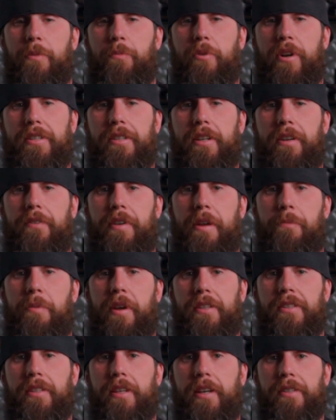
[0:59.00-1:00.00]
I'm the president of
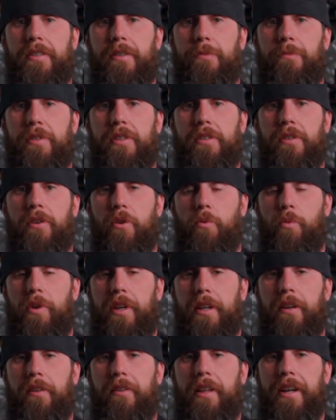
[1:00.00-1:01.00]
Apex Customs. We
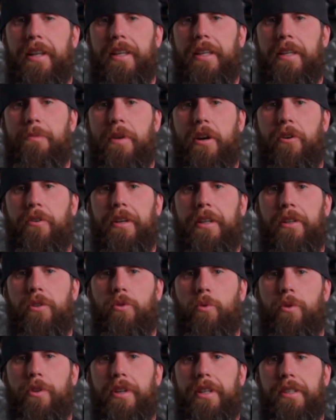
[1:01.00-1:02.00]
get a lot of email
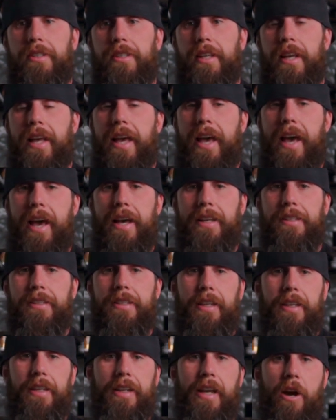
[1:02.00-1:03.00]
inquiries
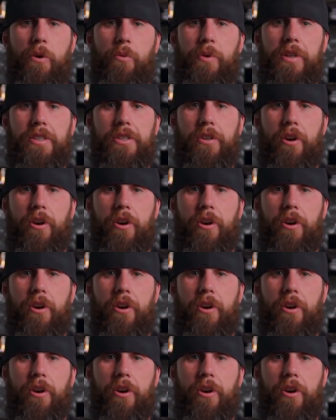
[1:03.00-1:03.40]
asking how we